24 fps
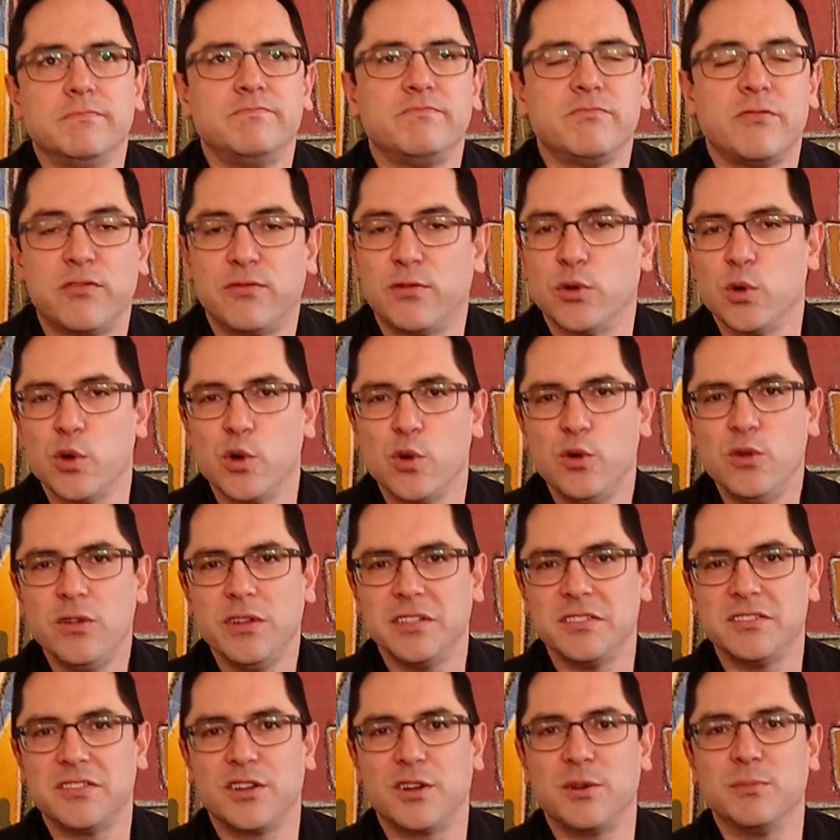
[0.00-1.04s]
frugal
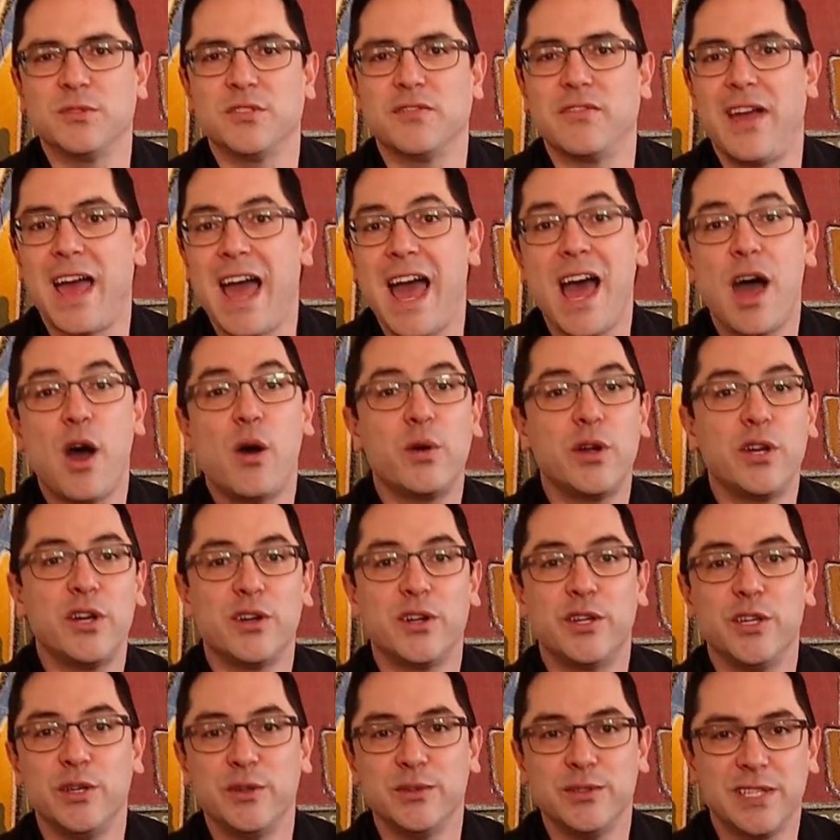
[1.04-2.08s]
in terms of how
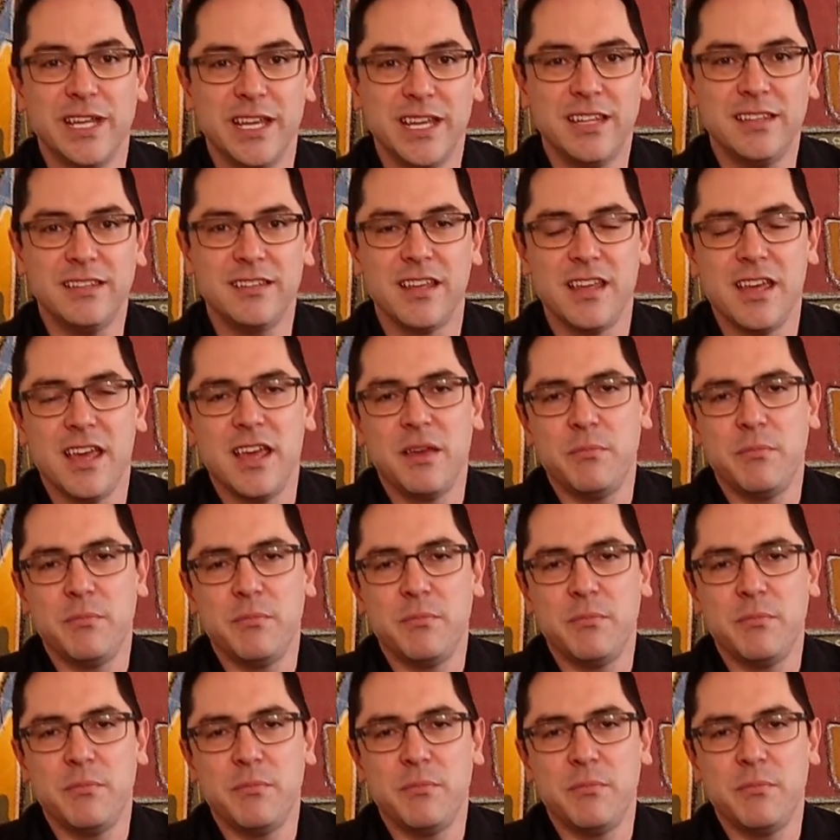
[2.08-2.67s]
you're using it.